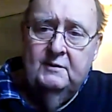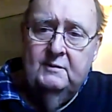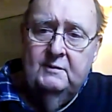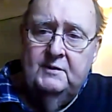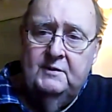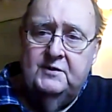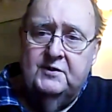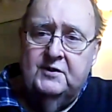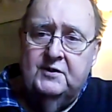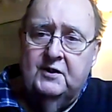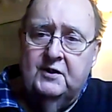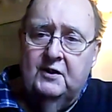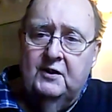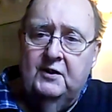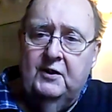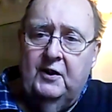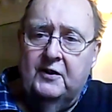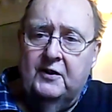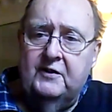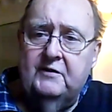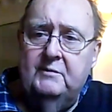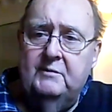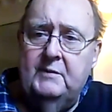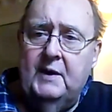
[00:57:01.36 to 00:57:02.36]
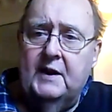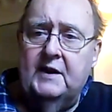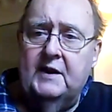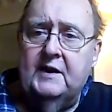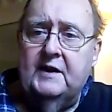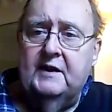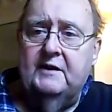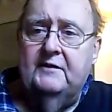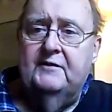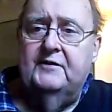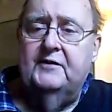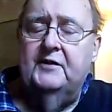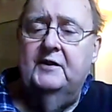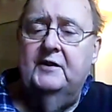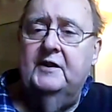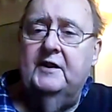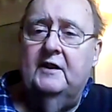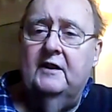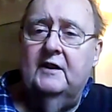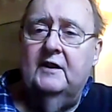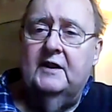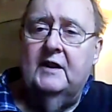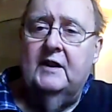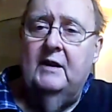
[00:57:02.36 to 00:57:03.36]
which is a lot of money for a
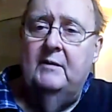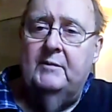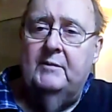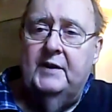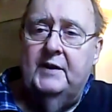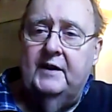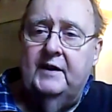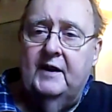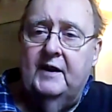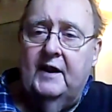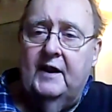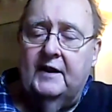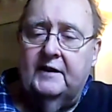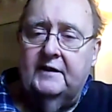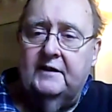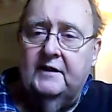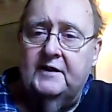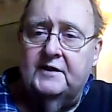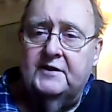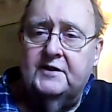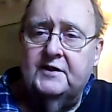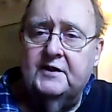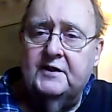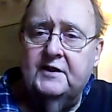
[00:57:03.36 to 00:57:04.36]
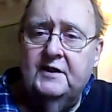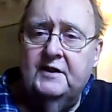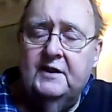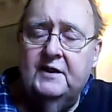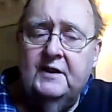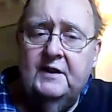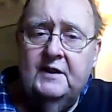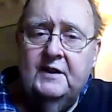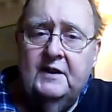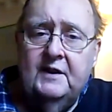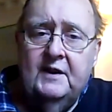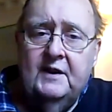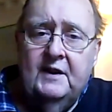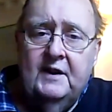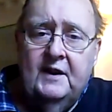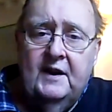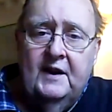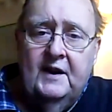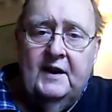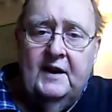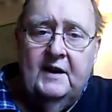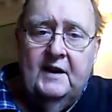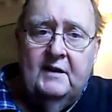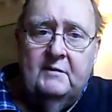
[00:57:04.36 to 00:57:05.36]
little company like this.
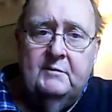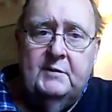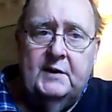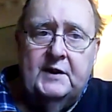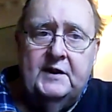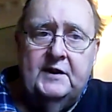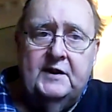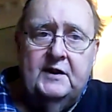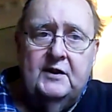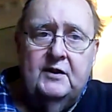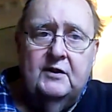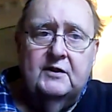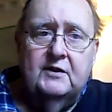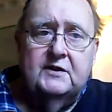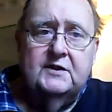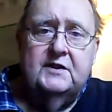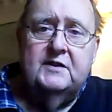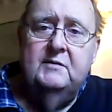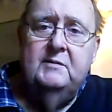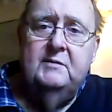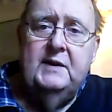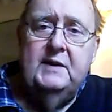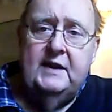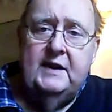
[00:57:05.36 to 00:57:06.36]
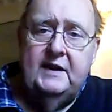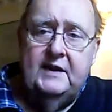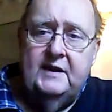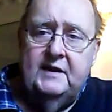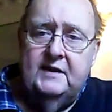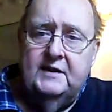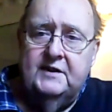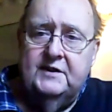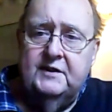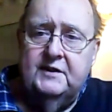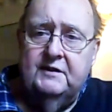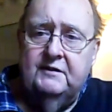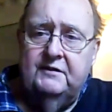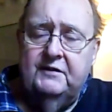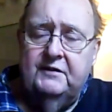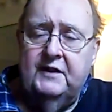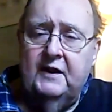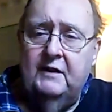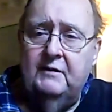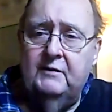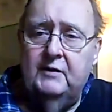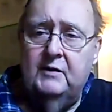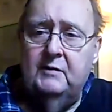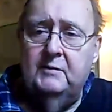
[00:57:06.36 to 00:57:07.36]
But it looks to me as if
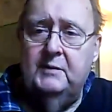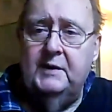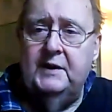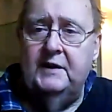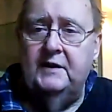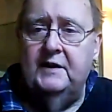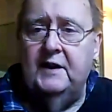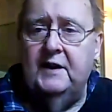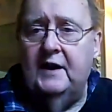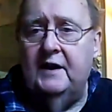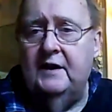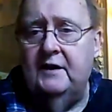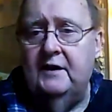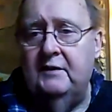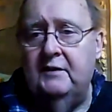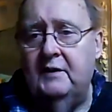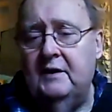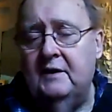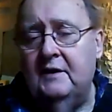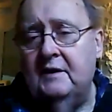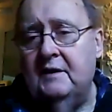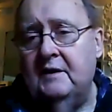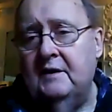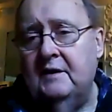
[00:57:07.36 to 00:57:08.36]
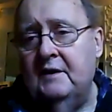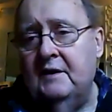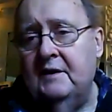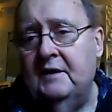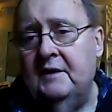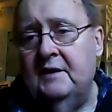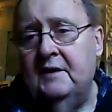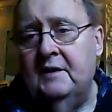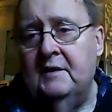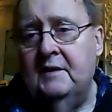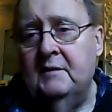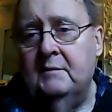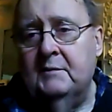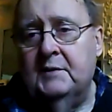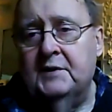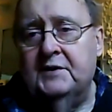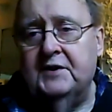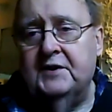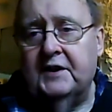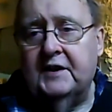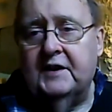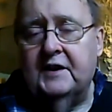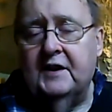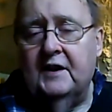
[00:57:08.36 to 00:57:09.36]
there will be no
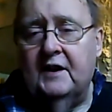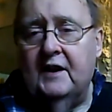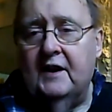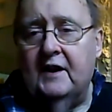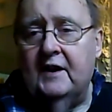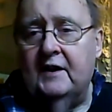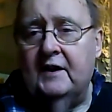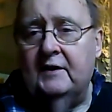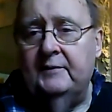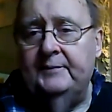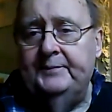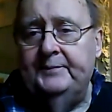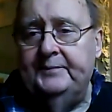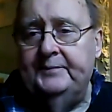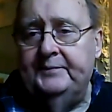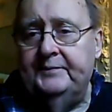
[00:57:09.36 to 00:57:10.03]
particular